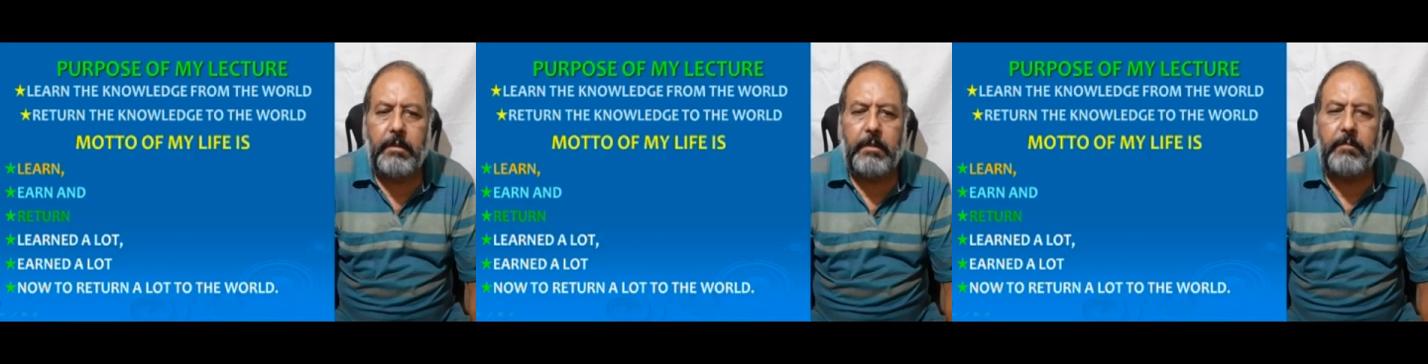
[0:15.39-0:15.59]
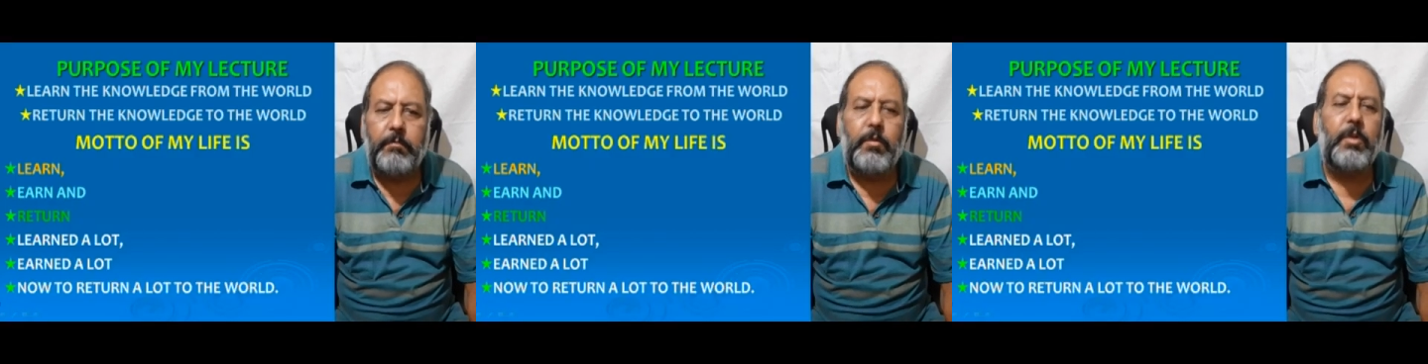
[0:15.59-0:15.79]

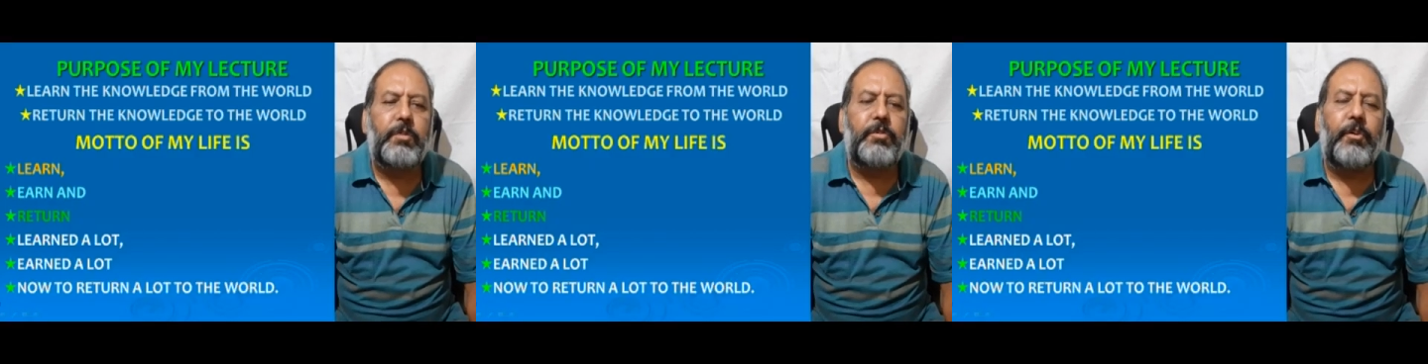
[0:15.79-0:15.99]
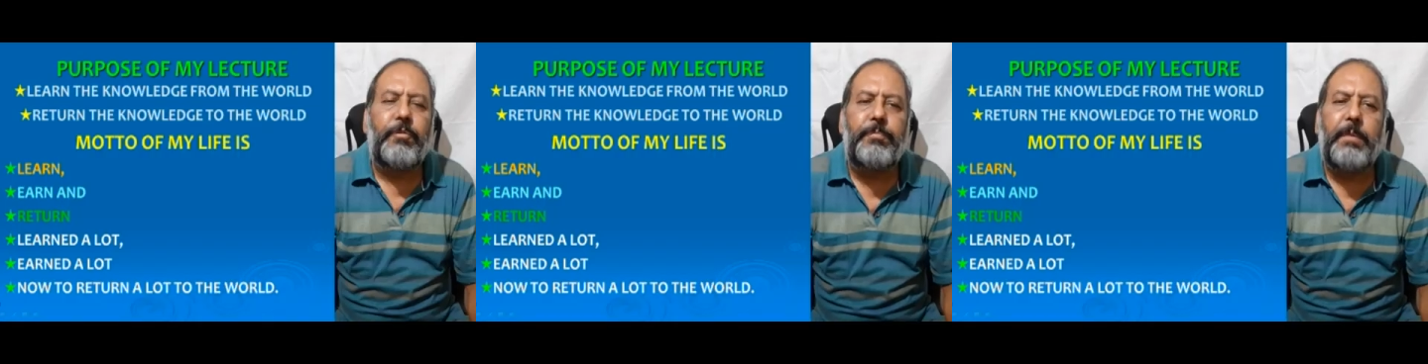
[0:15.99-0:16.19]
Motto
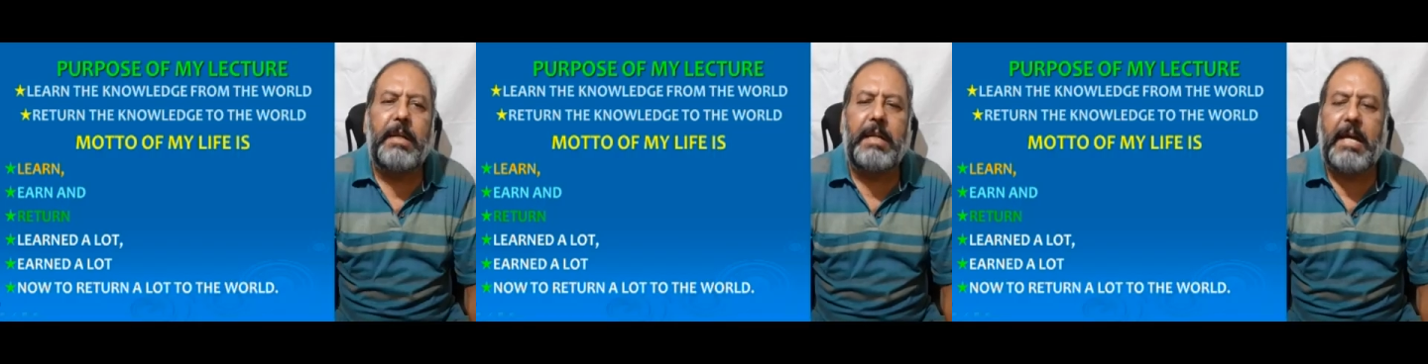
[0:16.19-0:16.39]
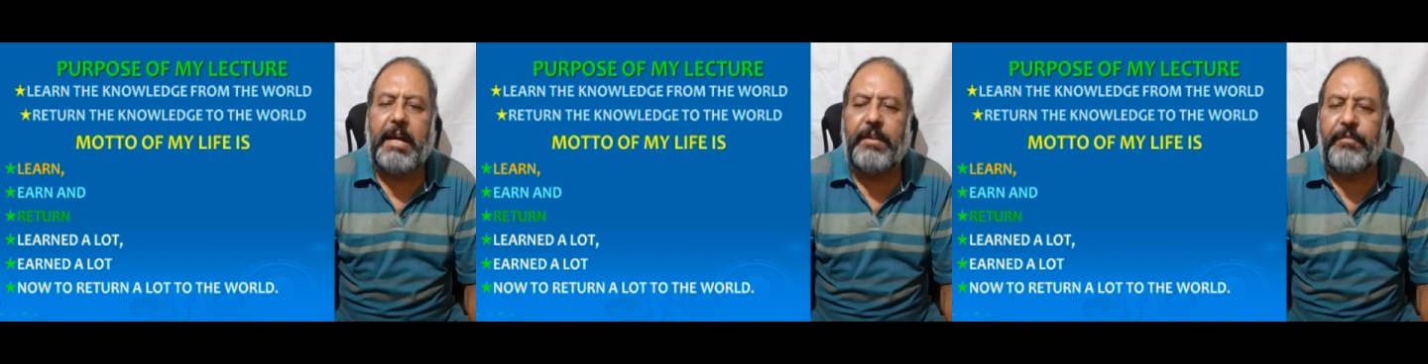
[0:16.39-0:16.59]
of my
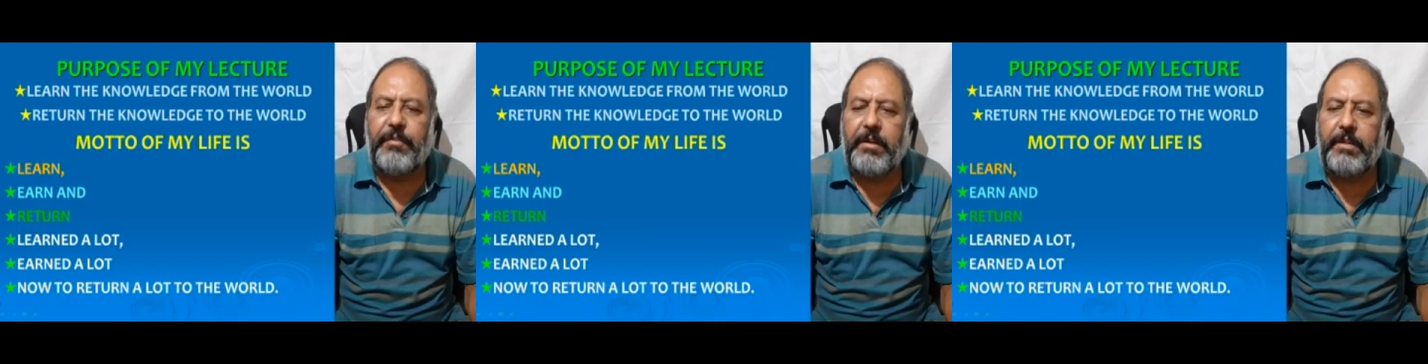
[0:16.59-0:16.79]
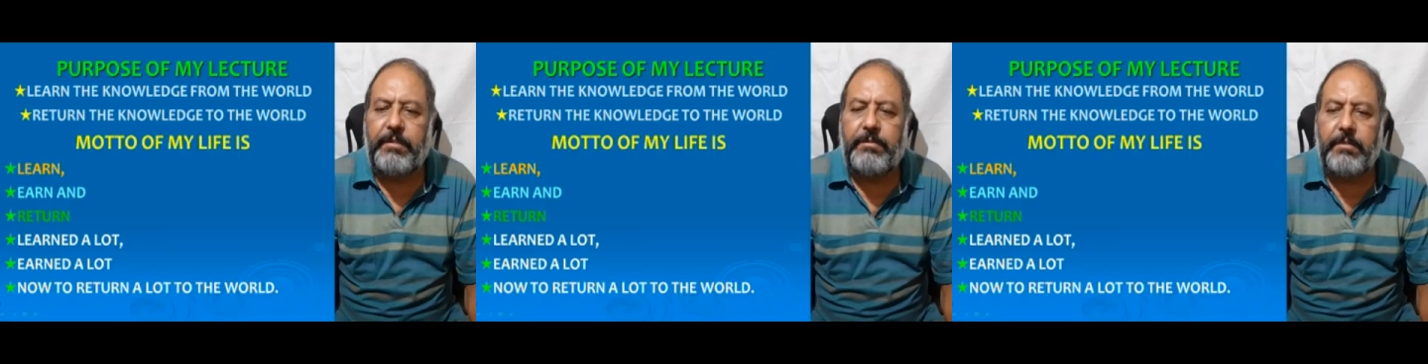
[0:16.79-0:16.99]
life
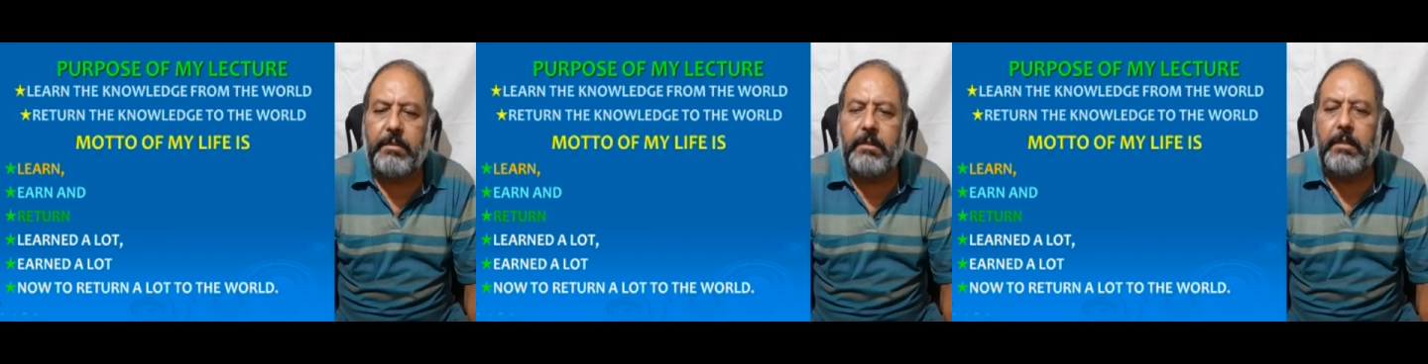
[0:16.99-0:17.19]
is